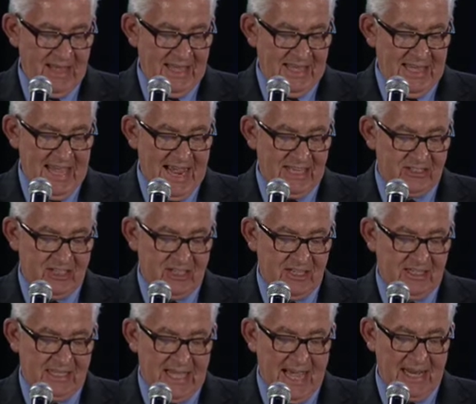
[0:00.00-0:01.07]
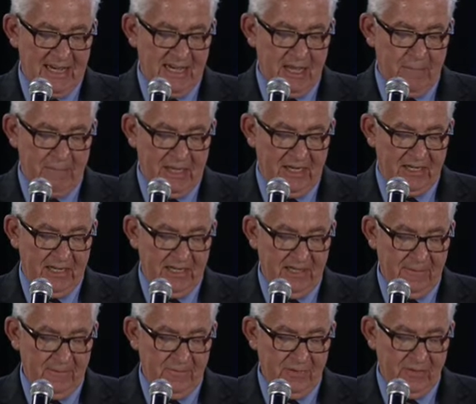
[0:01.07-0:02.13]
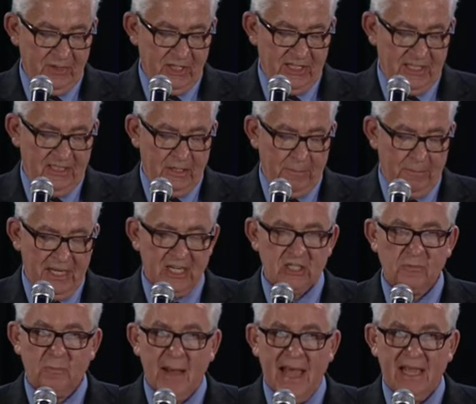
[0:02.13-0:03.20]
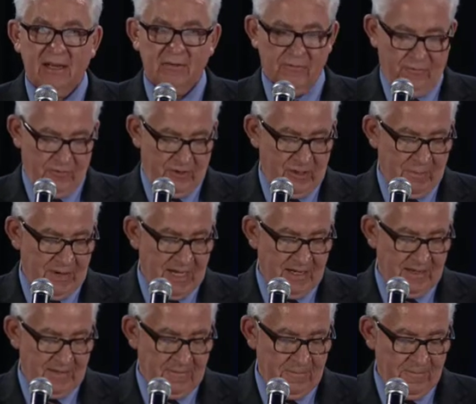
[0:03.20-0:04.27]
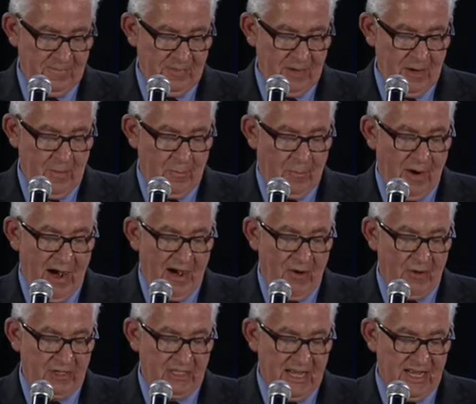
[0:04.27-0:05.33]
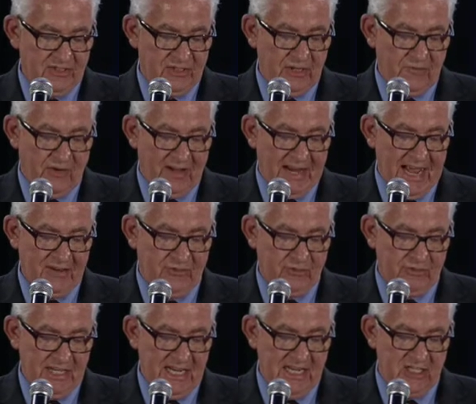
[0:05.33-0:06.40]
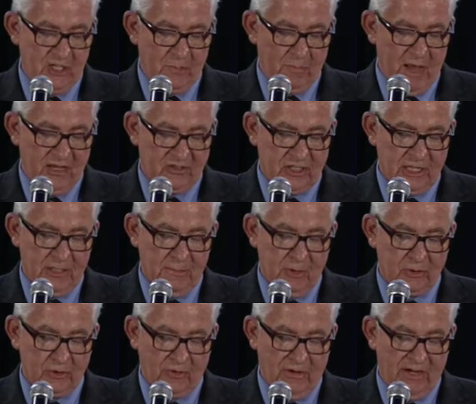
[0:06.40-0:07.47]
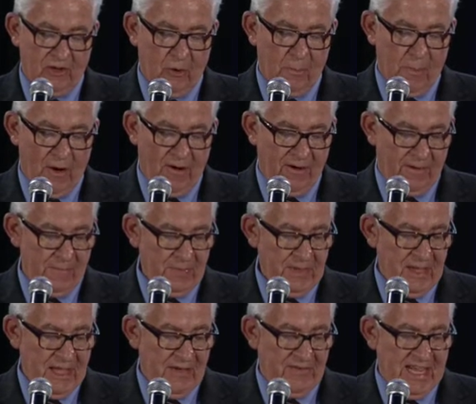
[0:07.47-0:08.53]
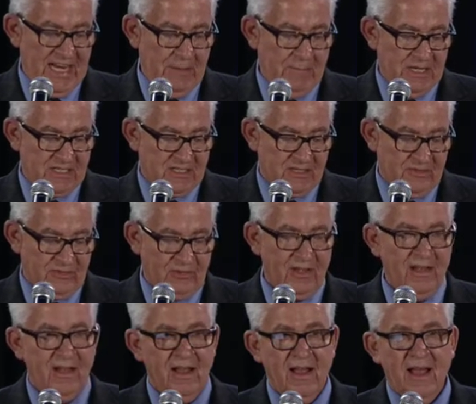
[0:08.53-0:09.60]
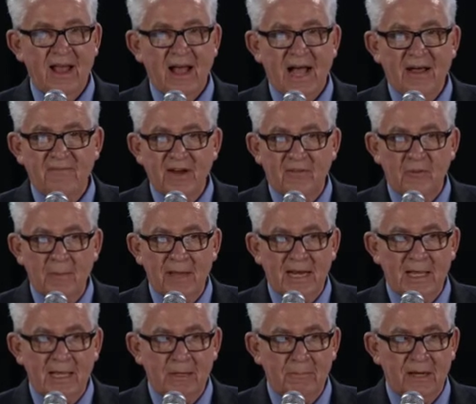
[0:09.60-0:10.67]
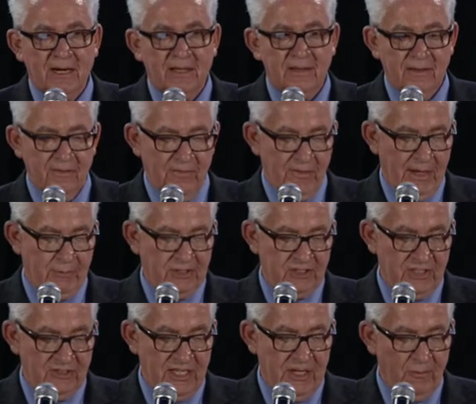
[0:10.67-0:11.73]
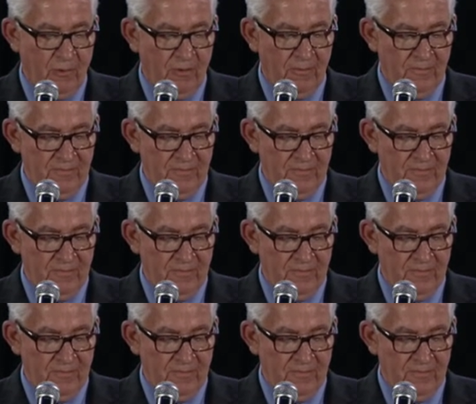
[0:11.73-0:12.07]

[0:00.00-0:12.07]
He has an uncanny ability to get the biggest bang for the buck. Prioritizing financial needs is possibly the most critical part of any business. I've never met anybody that was his equal.